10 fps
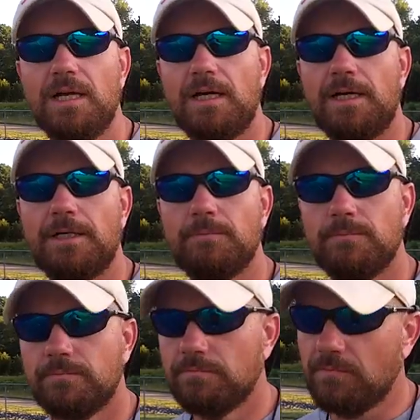
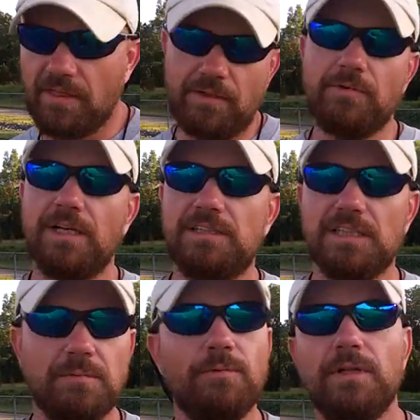I think we've got a
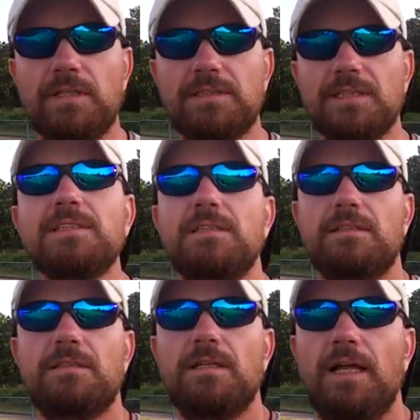chance to be really consistent.
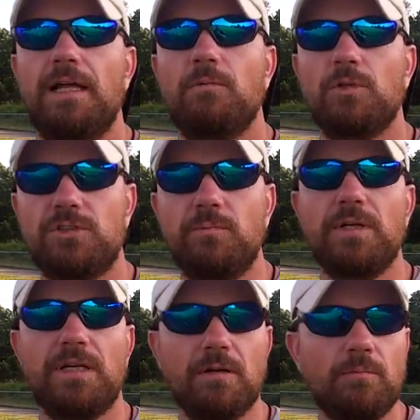And once you
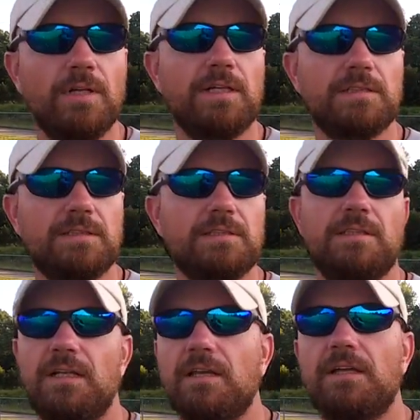become really
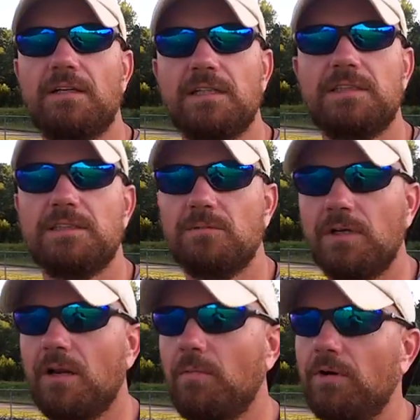consistent, then I think you got a chance to win
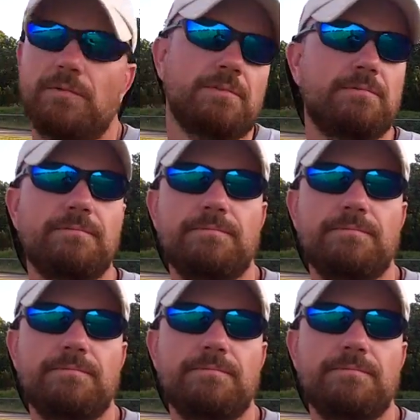a lot of ball games.